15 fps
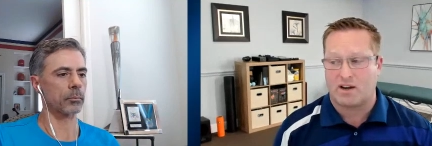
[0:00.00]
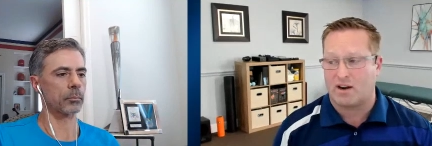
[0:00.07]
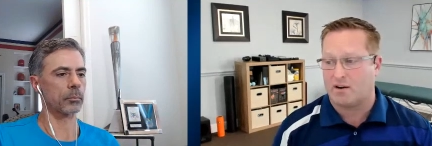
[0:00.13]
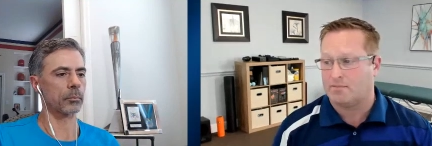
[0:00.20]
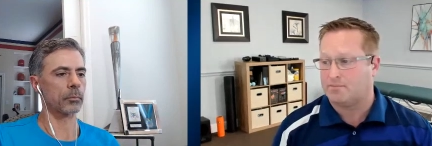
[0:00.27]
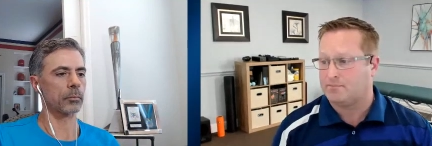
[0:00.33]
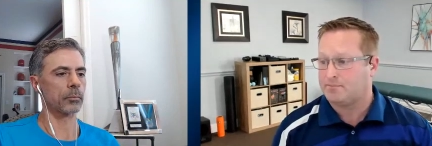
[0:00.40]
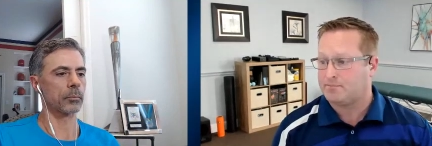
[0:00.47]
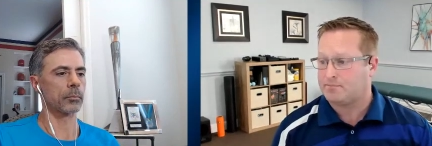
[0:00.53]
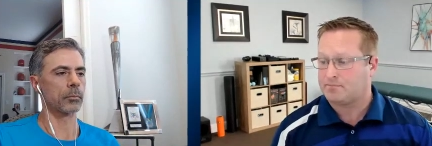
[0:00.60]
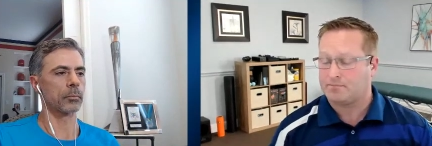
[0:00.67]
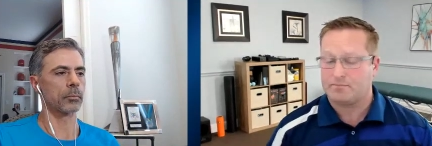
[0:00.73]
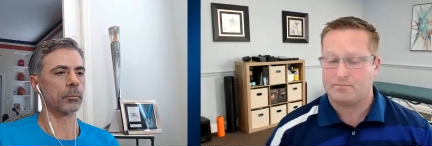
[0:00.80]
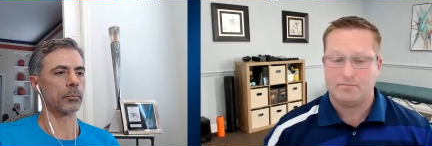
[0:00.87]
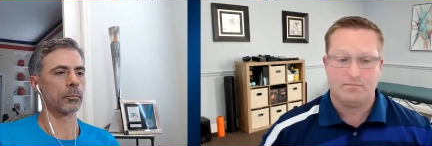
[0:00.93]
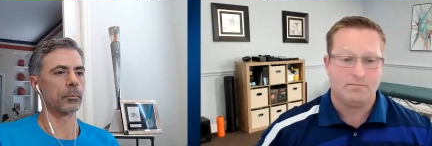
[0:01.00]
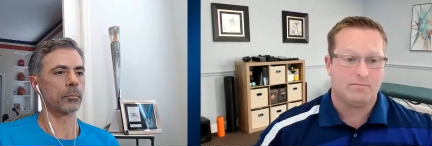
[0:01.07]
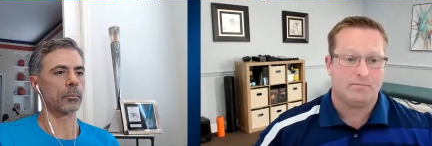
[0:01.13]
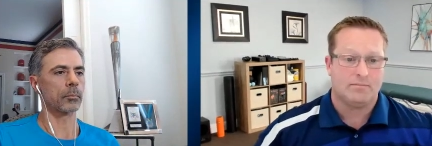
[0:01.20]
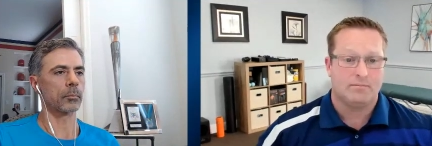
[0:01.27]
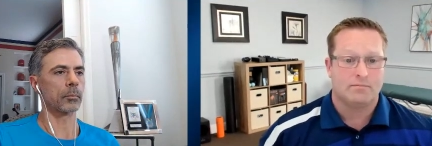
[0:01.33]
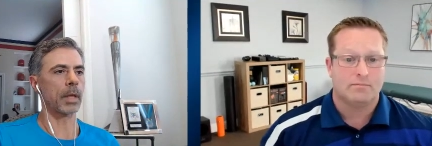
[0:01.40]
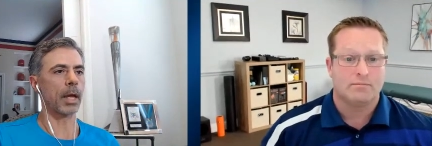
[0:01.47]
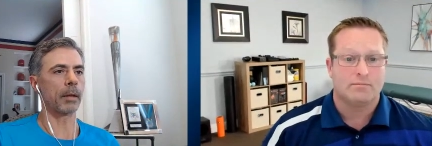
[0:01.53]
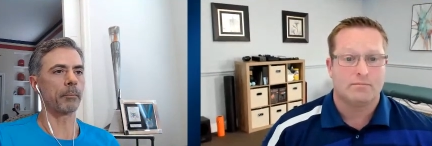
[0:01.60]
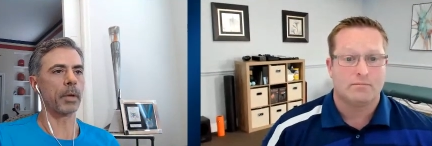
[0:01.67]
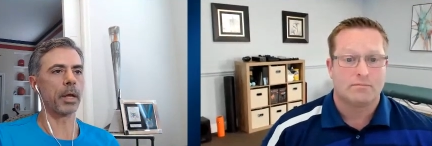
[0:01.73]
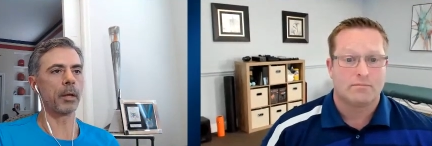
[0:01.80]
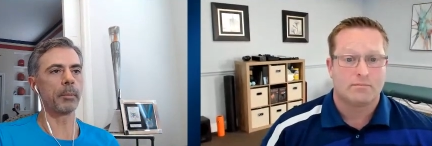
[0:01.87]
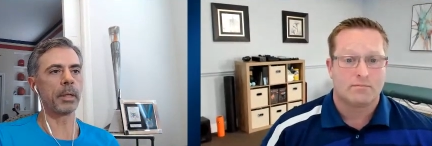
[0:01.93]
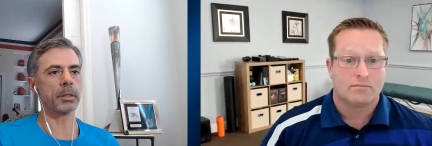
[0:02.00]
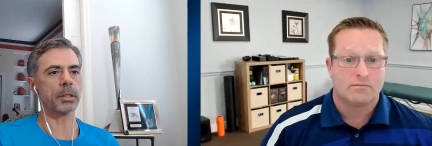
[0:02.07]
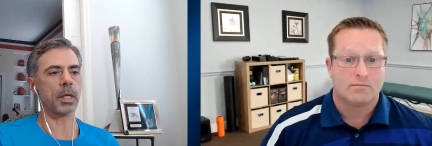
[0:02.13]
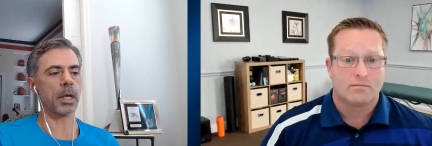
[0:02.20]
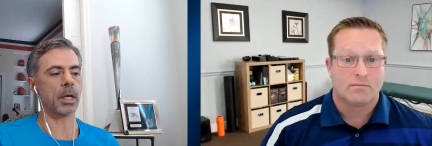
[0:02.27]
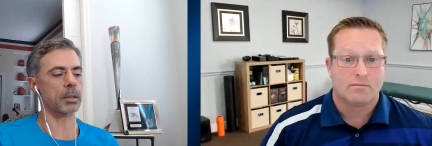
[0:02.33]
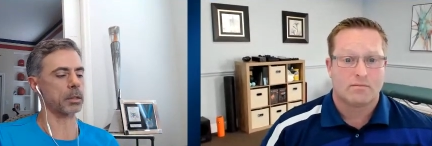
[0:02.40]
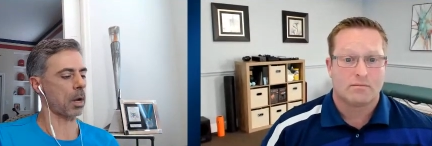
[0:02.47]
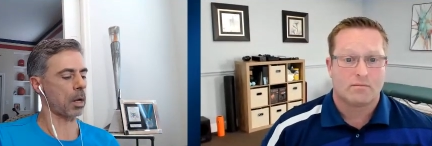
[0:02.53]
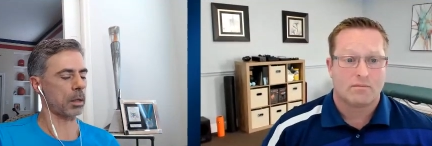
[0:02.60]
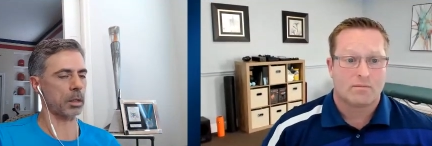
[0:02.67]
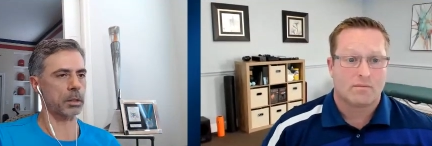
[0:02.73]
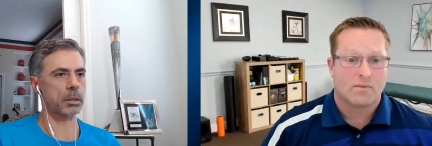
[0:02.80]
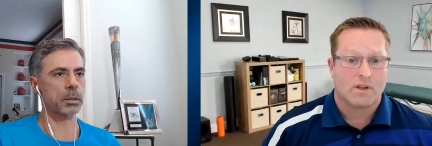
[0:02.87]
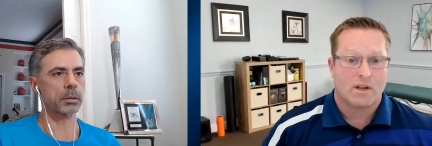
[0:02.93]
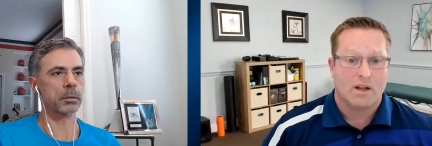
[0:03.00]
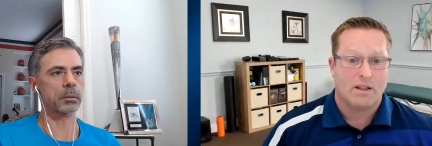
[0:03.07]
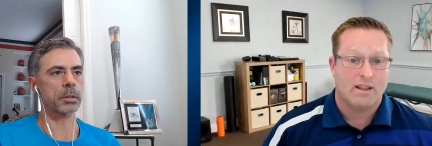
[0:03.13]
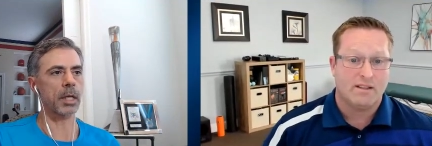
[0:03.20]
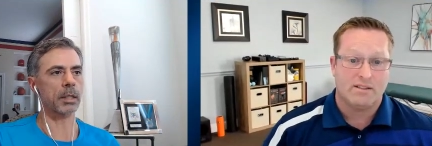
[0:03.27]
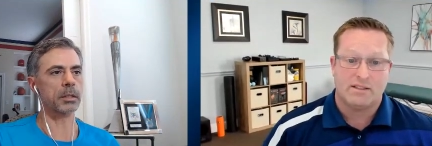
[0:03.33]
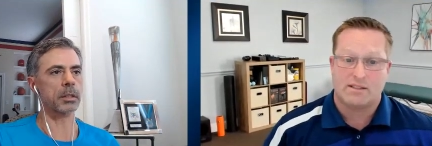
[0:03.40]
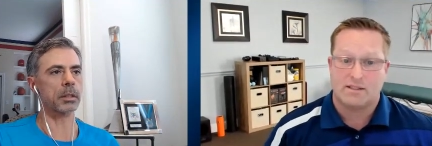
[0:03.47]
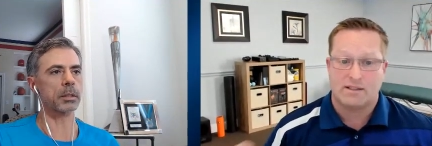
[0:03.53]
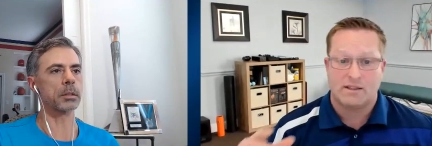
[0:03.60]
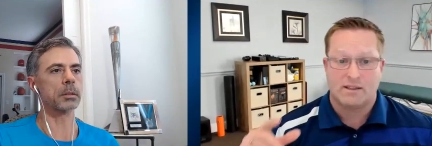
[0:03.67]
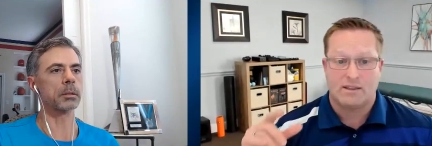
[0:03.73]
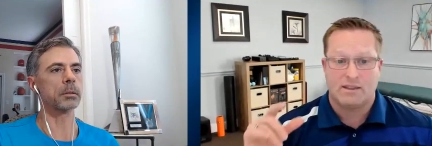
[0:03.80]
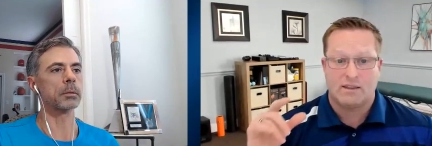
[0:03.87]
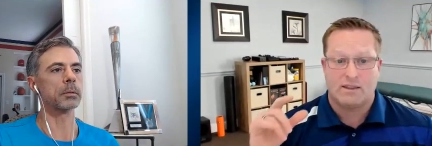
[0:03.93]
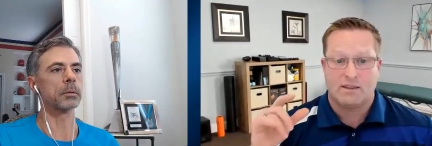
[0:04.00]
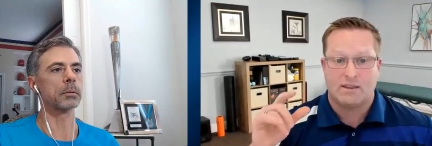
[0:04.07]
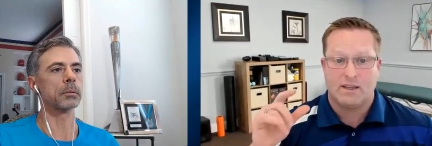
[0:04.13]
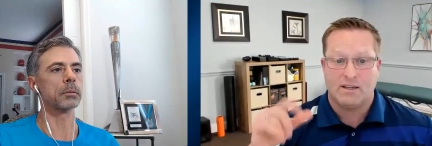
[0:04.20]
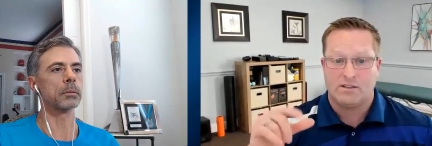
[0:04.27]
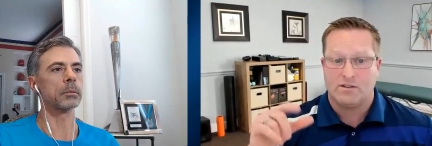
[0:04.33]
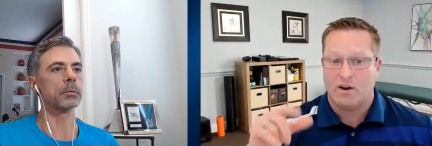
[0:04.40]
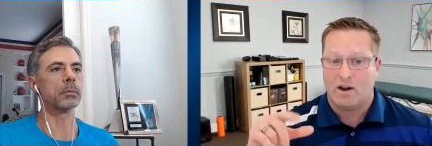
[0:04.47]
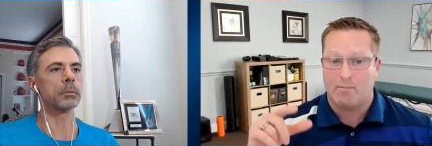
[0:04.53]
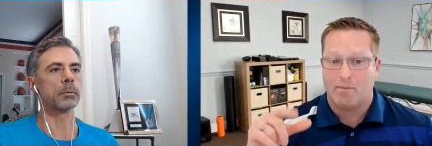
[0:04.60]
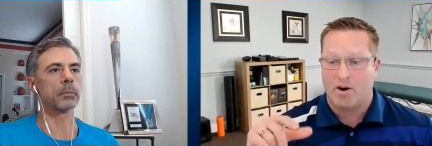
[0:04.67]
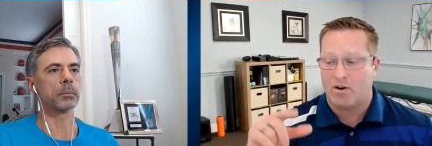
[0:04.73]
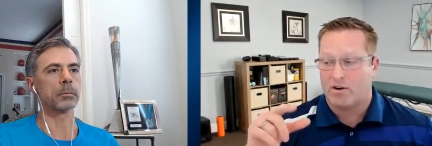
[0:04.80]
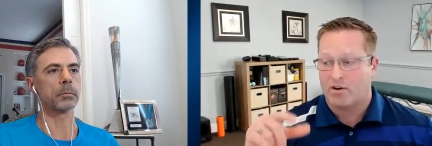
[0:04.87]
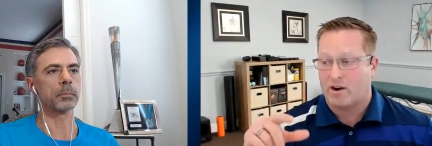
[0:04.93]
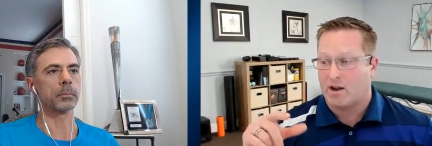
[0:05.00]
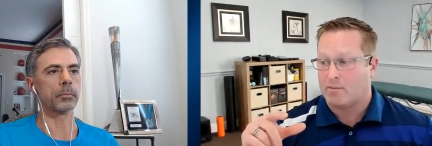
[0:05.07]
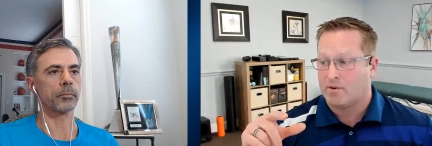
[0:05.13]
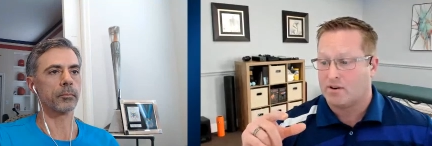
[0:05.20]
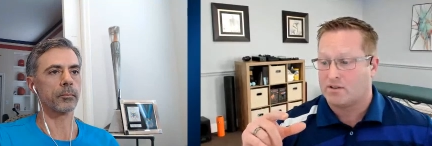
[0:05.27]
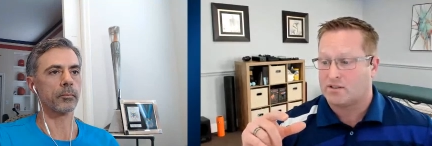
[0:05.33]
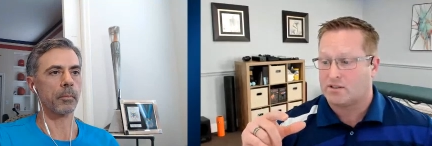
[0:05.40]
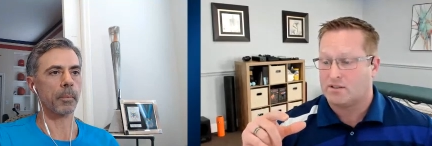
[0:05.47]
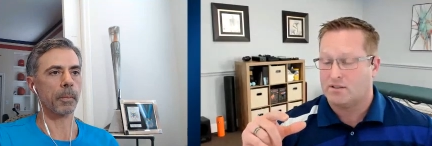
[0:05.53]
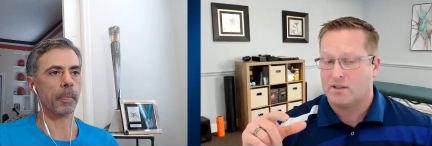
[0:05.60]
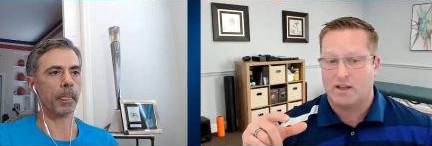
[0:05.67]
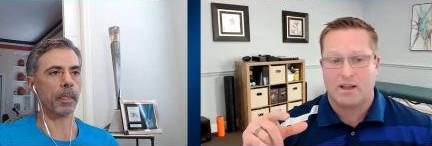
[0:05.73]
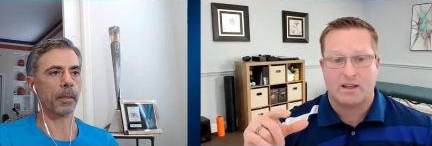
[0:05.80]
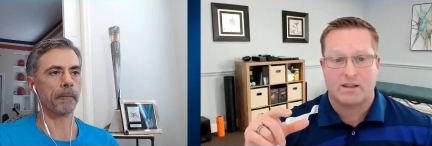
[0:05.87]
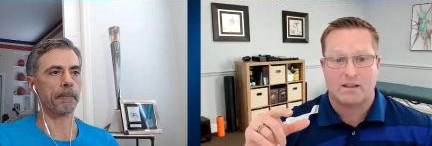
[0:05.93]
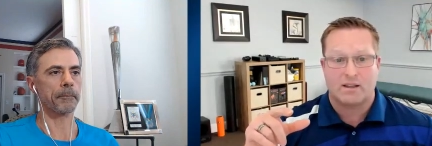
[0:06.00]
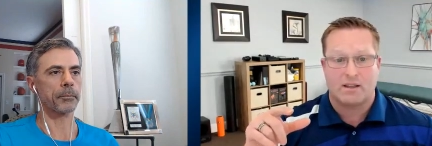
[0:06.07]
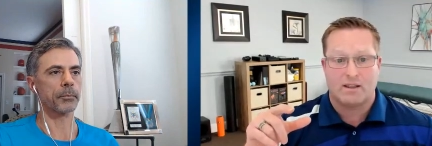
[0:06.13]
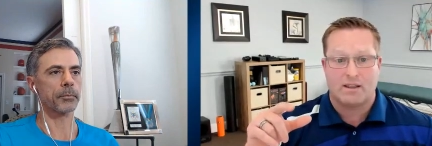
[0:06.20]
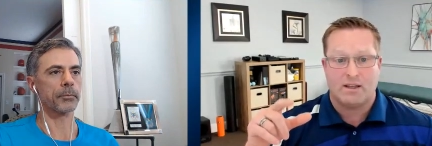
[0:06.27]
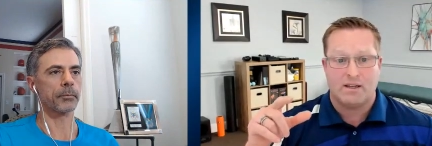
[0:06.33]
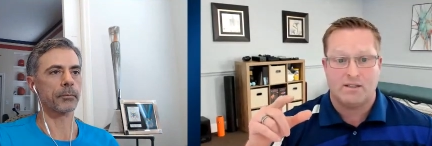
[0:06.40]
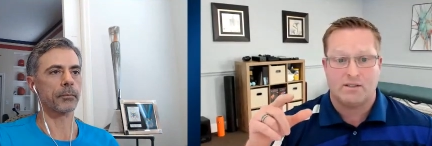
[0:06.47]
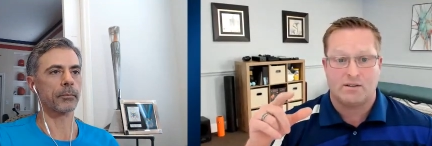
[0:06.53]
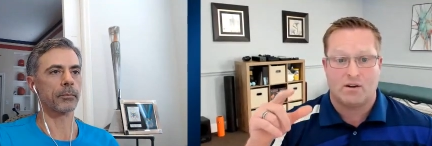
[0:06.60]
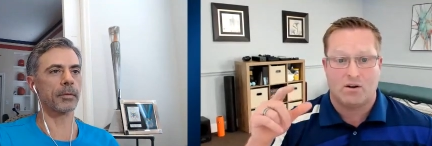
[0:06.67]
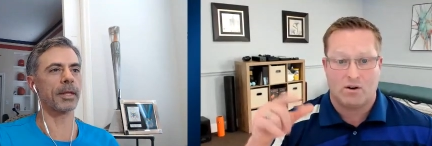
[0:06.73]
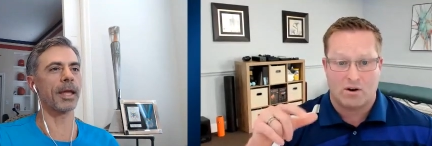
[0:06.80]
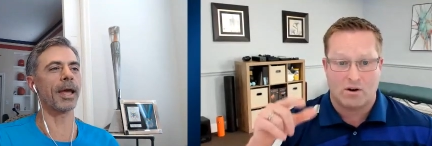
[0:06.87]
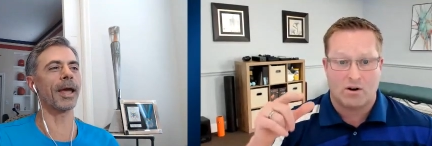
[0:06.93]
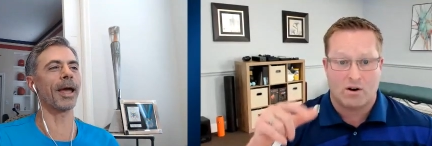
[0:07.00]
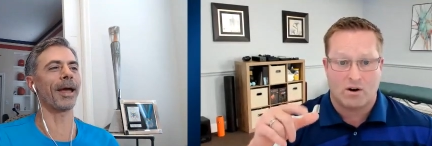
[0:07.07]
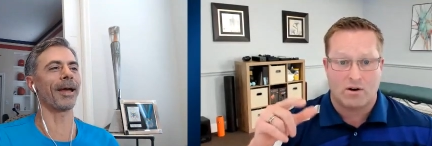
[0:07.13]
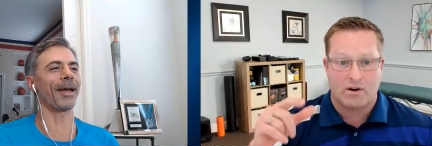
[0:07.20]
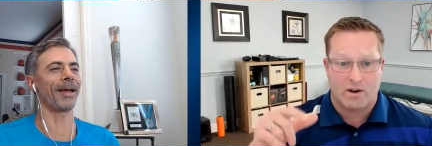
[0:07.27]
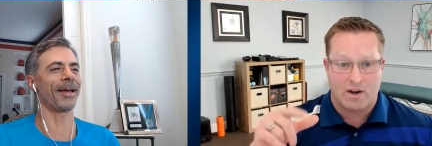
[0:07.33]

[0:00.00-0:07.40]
Speaker 1: here.
Speaker 2: Yeah, and by all means, guys,
Speaker 1: call us. And this us. these are not burner numbers. Like these are our